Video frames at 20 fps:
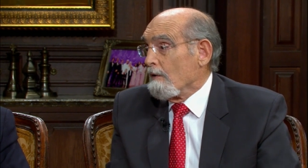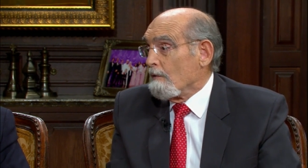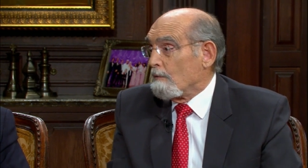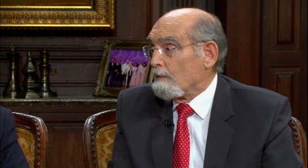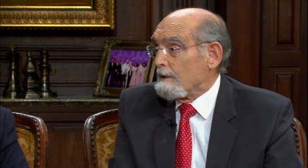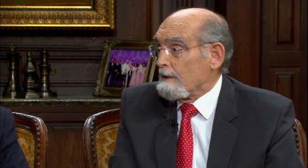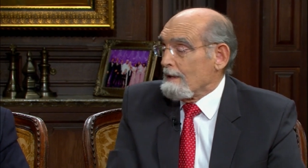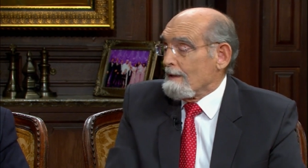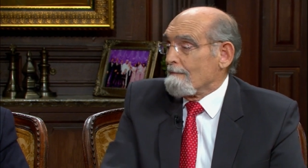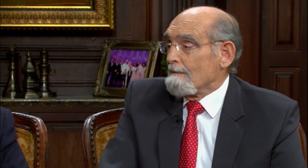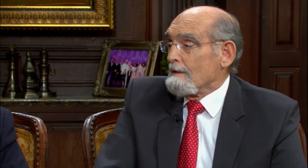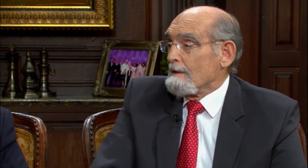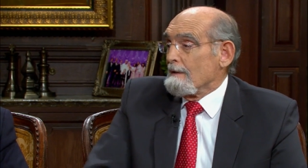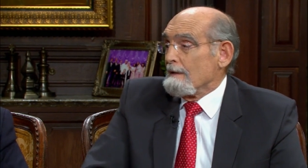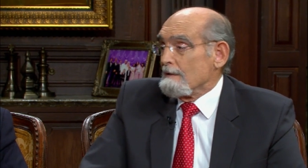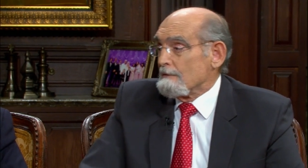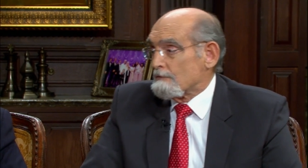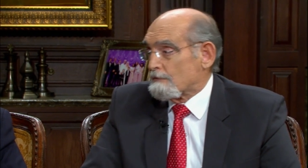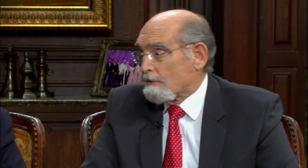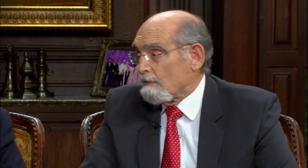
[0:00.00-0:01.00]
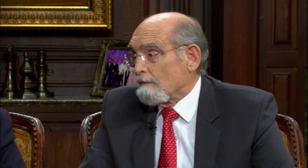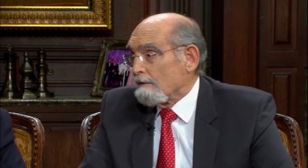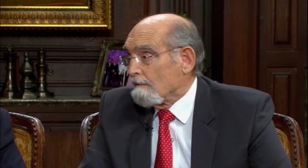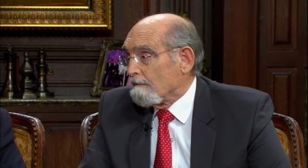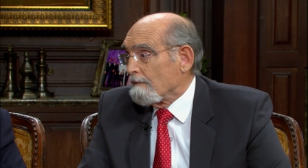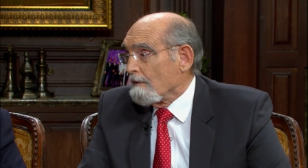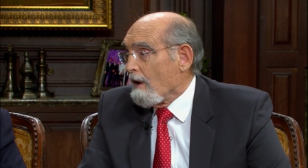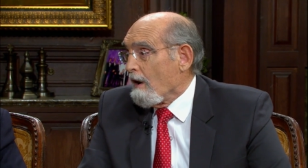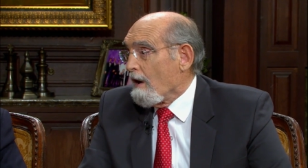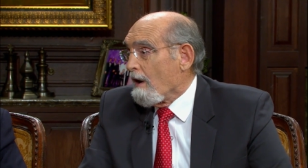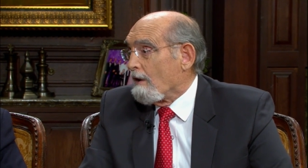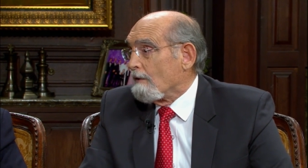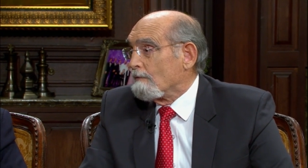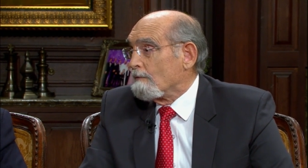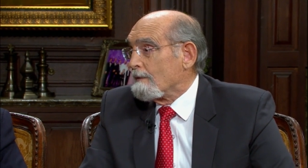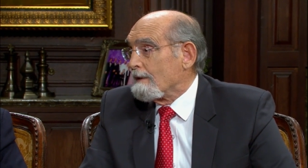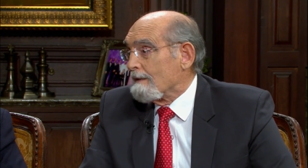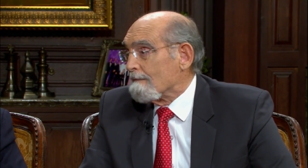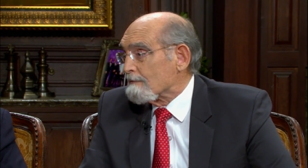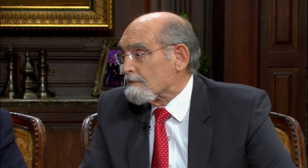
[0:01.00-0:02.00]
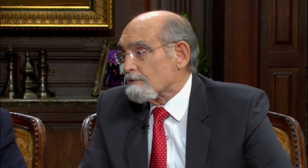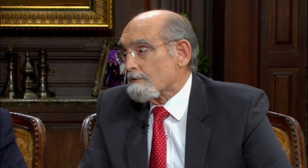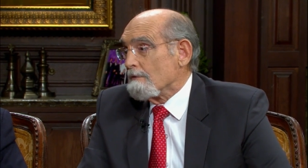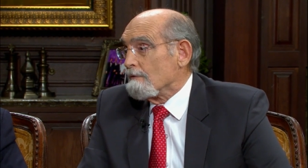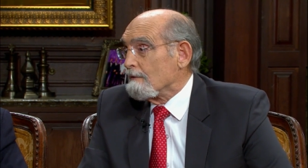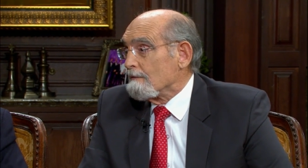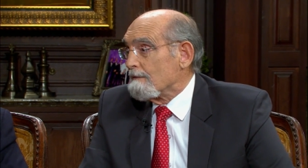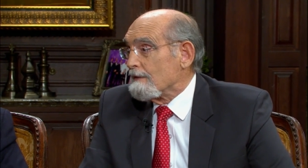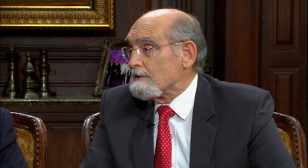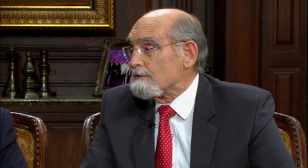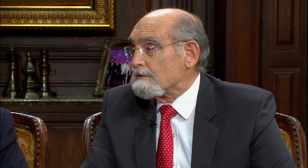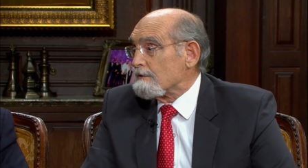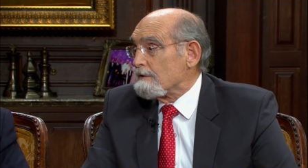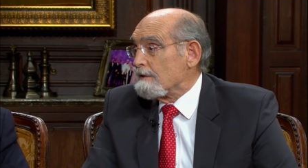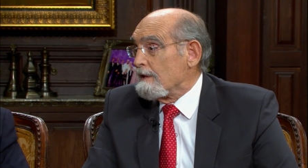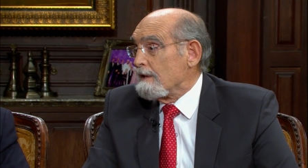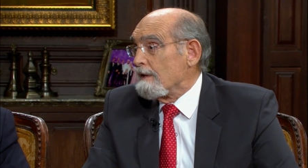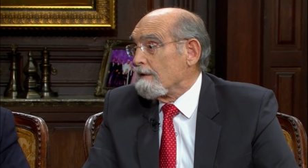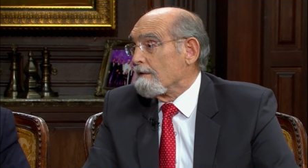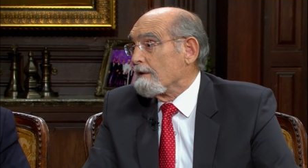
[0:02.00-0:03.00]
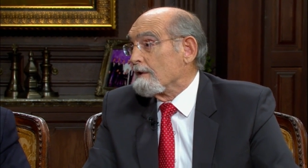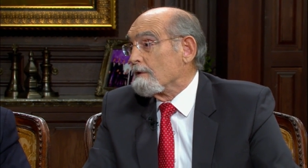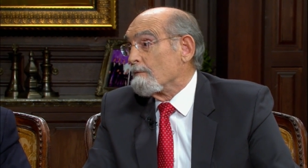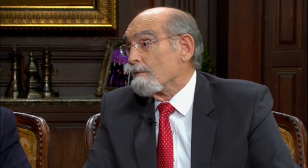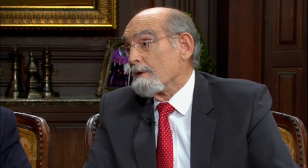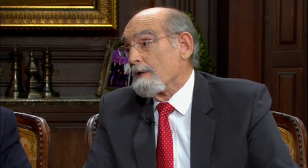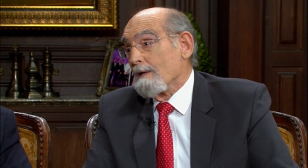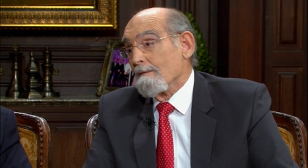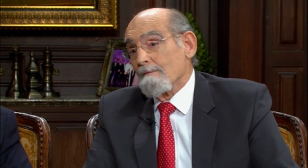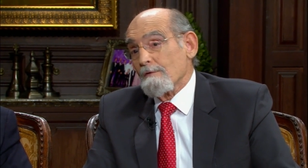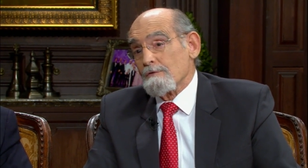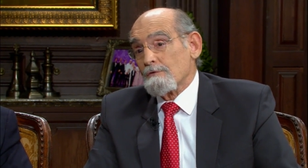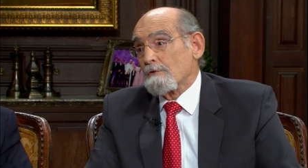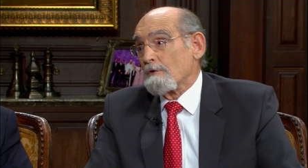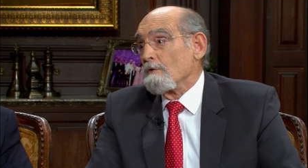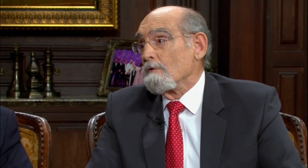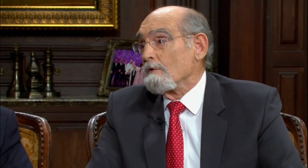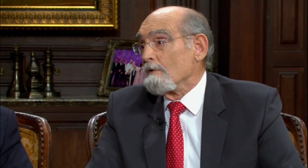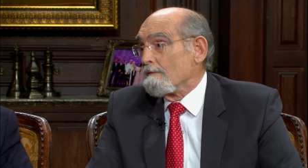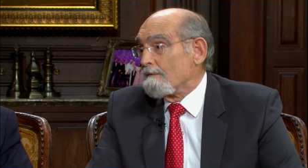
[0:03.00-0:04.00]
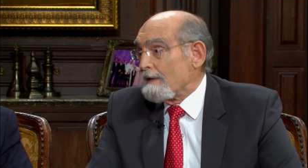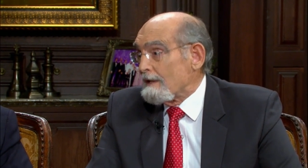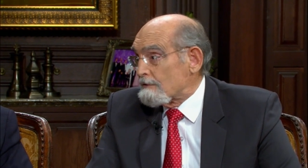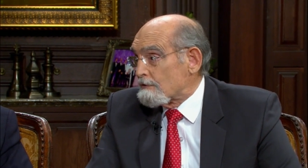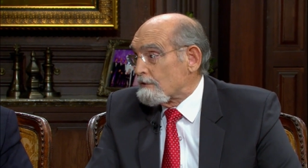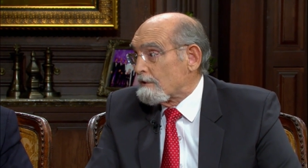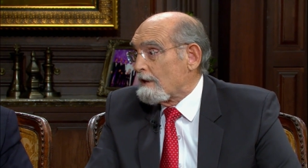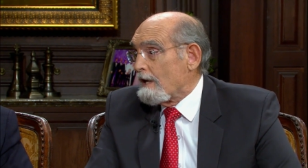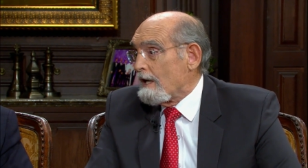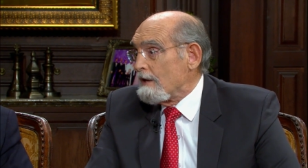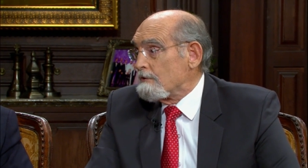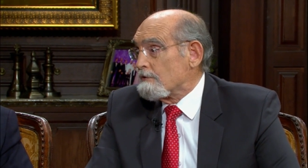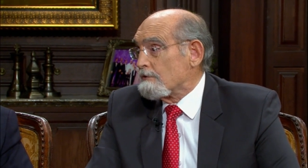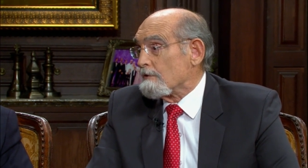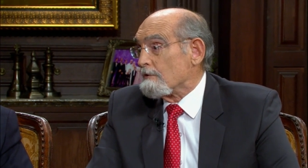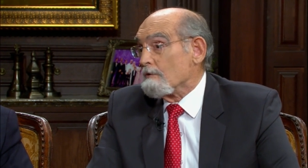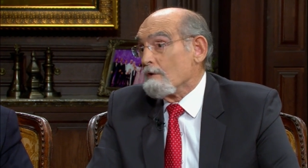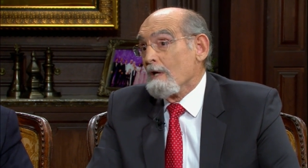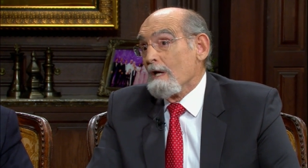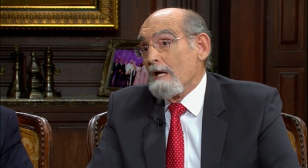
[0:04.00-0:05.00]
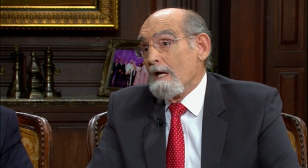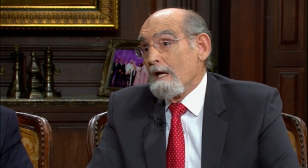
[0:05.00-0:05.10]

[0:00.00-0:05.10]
We have a school of law, we have a school of engineering, we That's have a school of education.